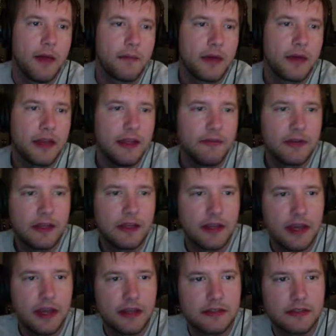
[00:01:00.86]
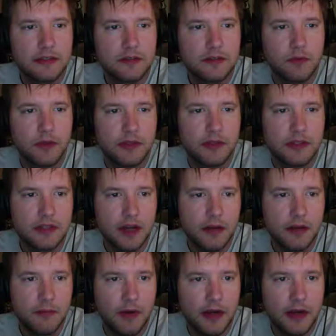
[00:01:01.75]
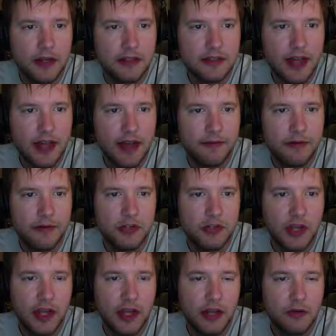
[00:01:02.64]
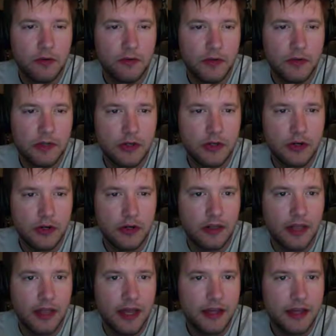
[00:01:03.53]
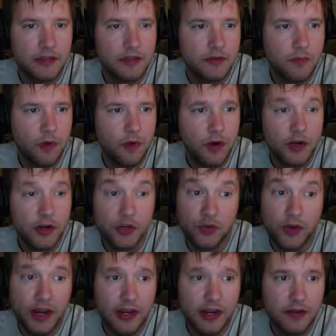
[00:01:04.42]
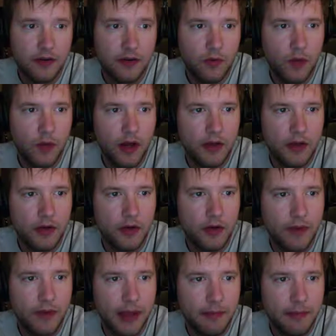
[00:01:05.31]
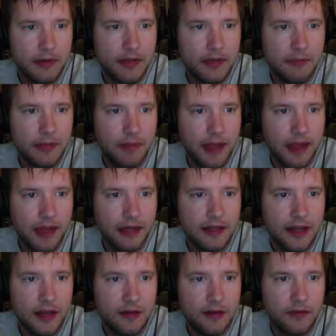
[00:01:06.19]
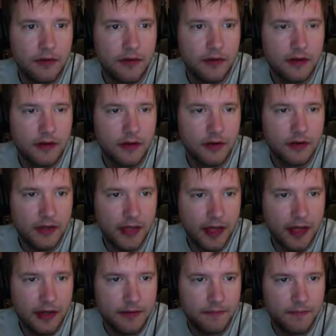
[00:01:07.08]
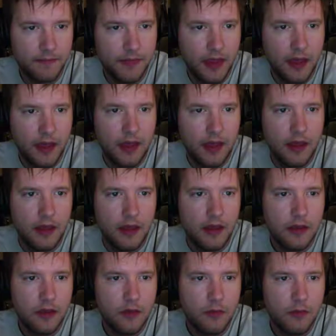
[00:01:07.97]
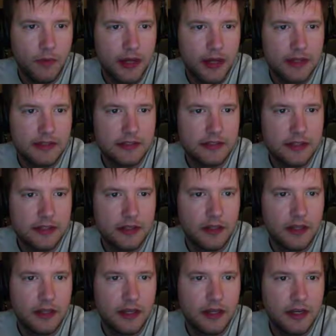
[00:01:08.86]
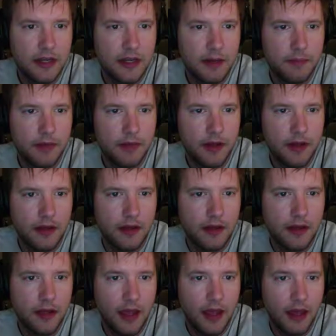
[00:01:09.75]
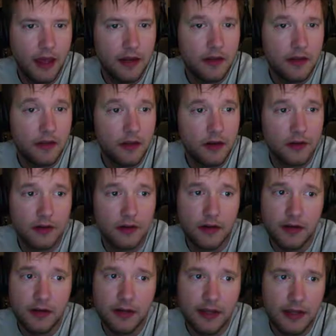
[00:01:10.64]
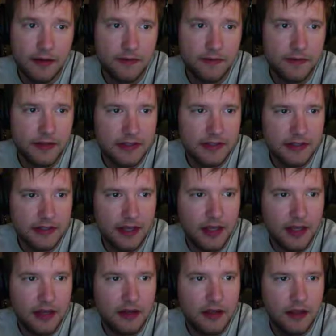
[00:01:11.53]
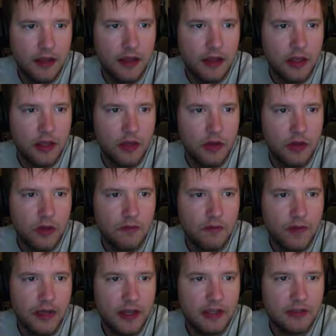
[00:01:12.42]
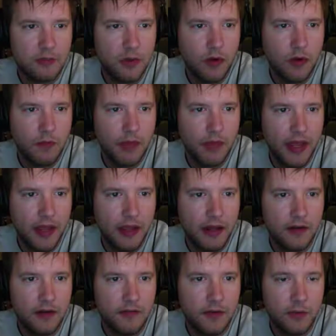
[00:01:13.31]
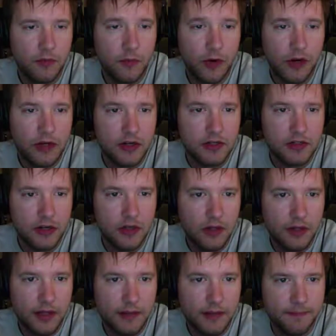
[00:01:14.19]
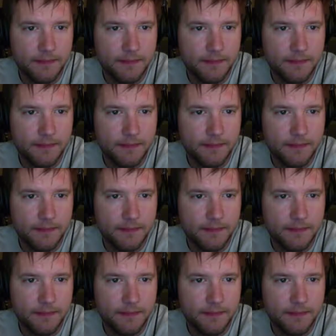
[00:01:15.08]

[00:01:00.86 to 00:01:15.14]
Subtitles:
But even in cases where the stock market's average annual return lags your mortgage rate while you're rapidly paying down your debt, you might still end up ahead in the long run if, instead, you invest while paying off your mortgage slowly.